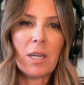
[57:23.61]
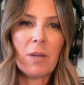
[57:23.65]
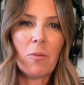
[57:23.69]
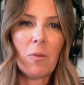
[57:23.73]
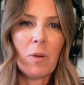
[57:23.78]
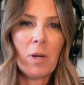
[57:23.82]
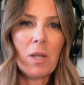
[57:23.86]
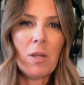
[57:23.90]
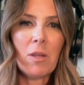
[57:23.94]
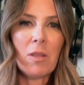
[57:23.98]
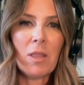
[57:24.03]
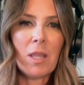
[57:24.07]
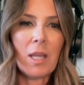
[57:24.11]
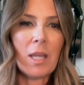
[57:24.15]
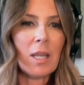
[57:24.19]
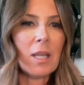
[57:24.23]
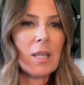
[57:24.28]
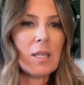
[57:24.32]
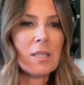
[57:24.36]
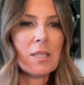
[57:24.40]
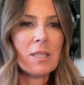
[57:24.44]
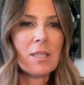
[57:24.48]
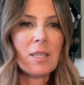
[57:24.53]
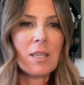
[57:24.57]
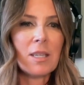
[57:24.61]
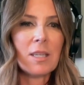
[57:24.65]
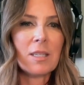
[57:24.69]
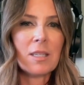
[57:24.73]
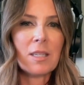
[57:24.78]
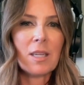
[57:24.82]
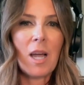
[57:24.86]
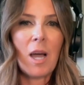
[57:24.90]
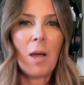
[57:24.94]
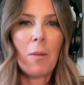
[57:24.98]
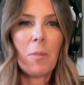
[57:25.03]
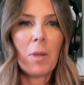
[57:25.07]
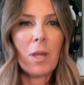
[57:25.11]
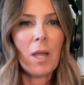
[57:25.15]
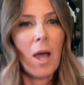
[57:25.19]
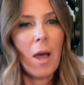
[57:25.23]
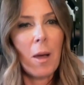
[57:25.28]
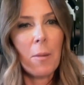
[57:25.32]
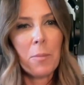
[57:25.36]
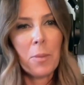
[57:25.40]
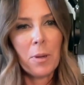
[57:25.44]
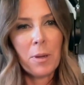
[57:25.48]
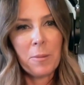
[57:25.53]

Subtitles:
What do you think is coming up?